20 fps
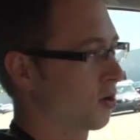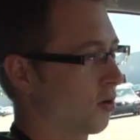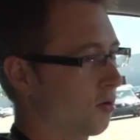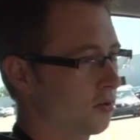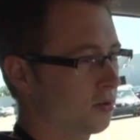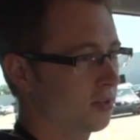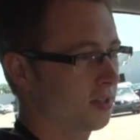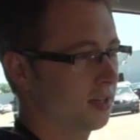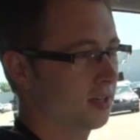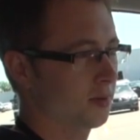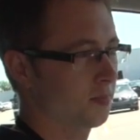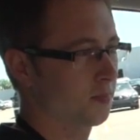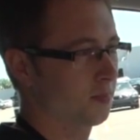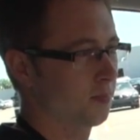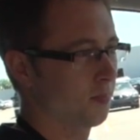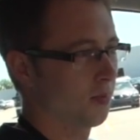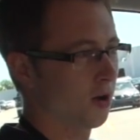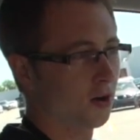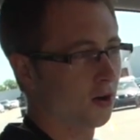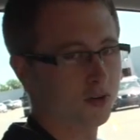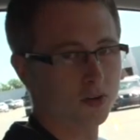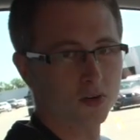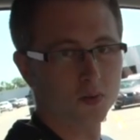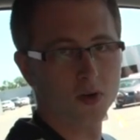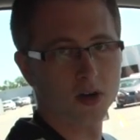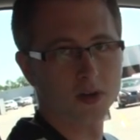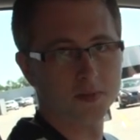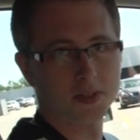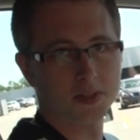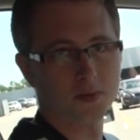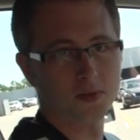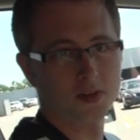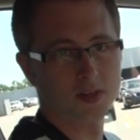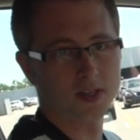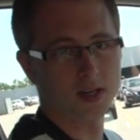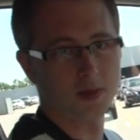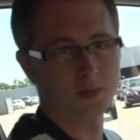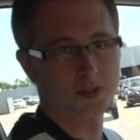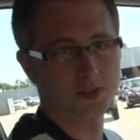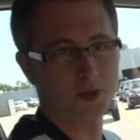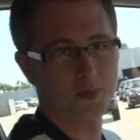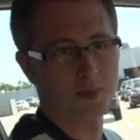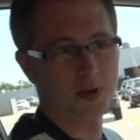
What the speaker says: Totally underwhelming when it comes to